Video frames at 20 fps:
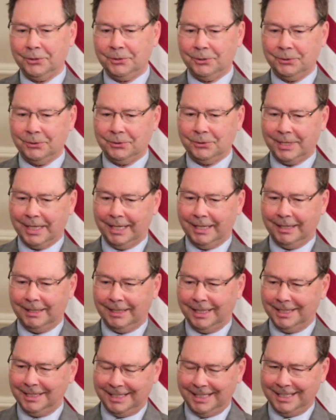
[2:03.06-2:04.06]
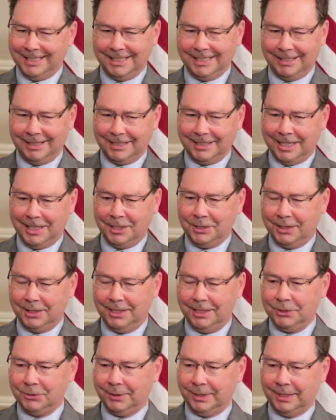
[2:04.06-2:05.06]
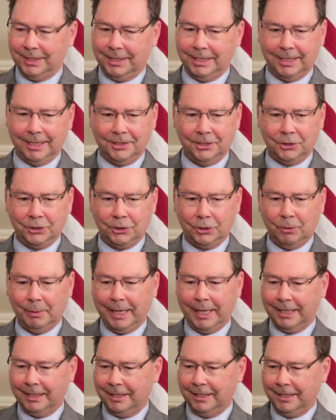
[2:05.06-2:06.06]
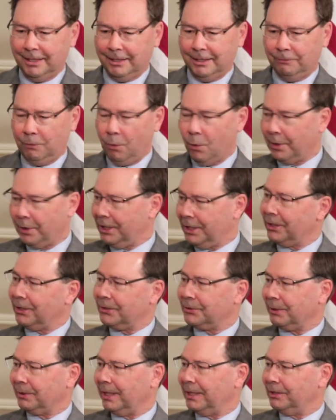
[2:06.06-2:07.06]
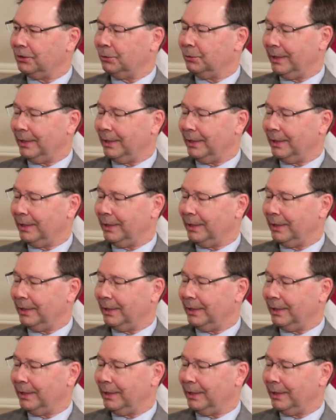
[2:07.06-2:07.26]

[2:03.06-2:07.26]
who say 1997 is ancient history, just go back 4 years, right?